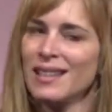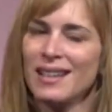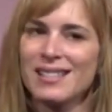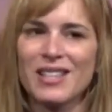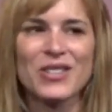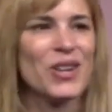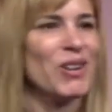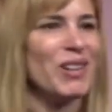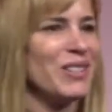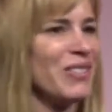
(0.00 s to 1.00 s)
I said, no,
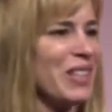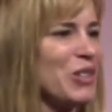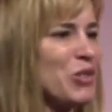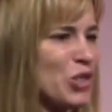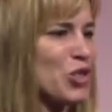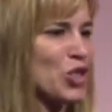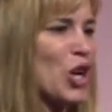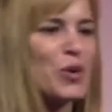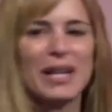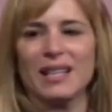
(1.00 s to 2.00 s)
I don't think you should
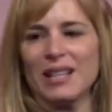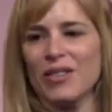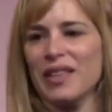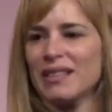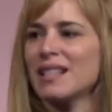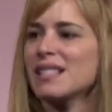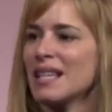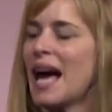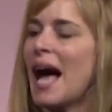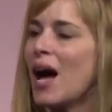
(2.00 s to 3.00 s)
show it. I don't think that's
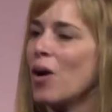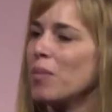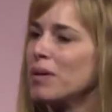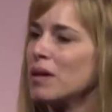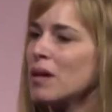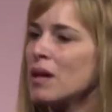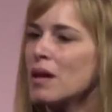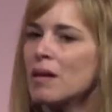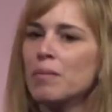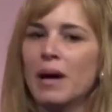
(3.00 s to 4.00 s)
going to help.
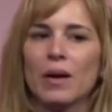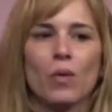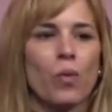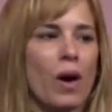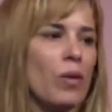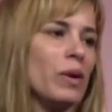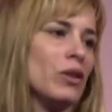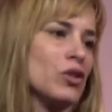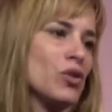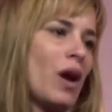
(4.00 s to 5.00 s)
But what we
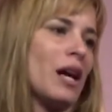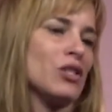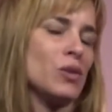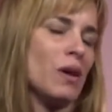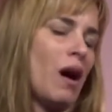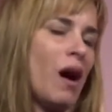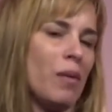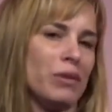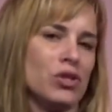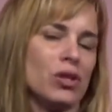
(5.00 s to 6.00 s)
are trying to
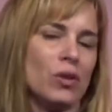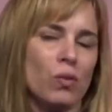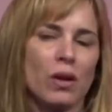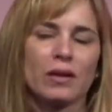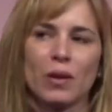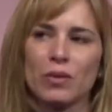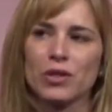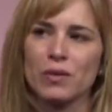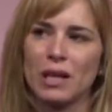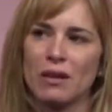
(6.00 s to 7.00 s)
accomplish in the work that we're
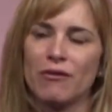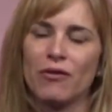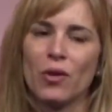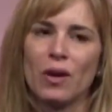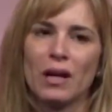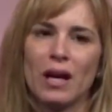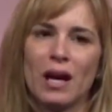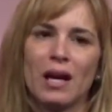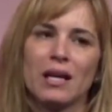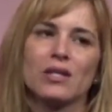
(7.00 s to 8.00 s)
doing in
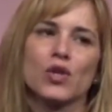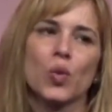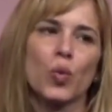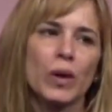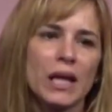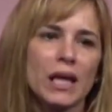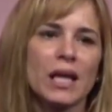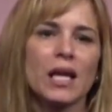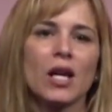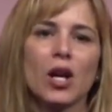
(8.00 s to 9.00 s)
Florida is to
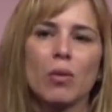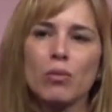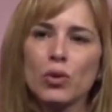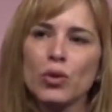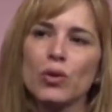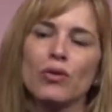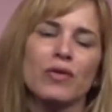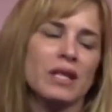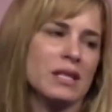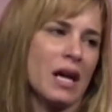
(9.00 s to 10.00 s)
really move
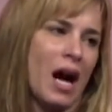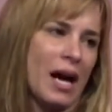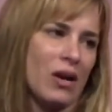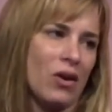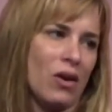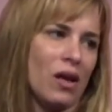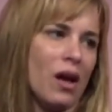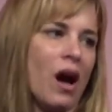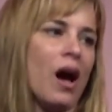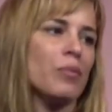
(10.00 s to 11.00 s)
the dial
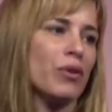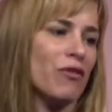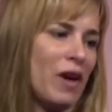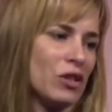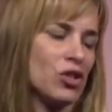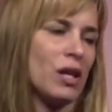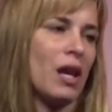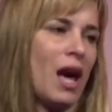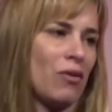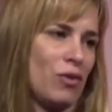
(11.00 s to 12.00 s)
on
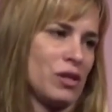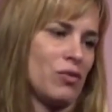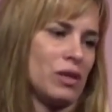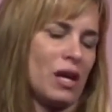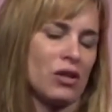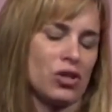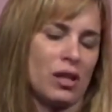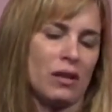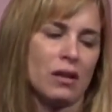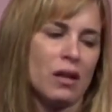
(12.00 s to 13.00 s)
prevention and risk
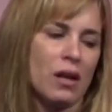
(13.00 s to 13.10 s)
reduction.